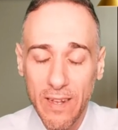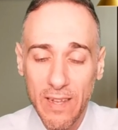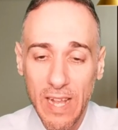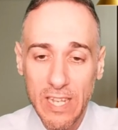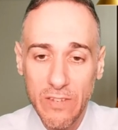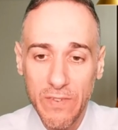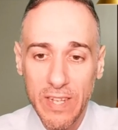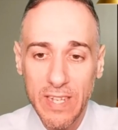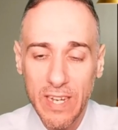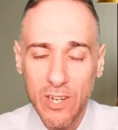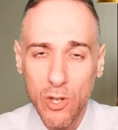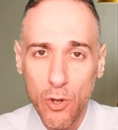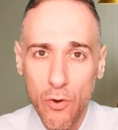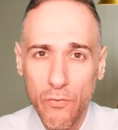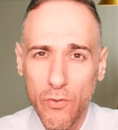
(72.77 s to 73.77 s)
classify the
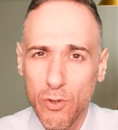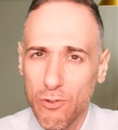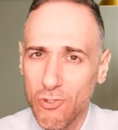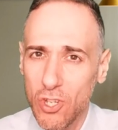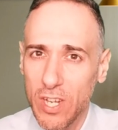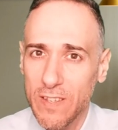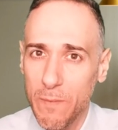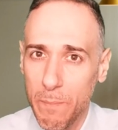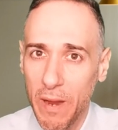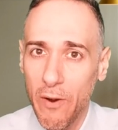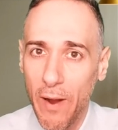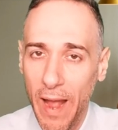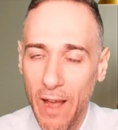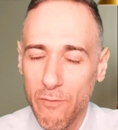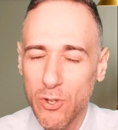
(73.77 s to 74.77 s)
technical overview usually as a
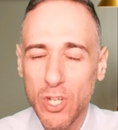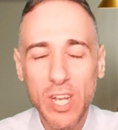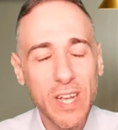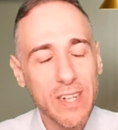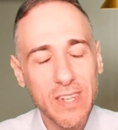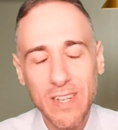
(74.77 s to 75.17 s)
bear average.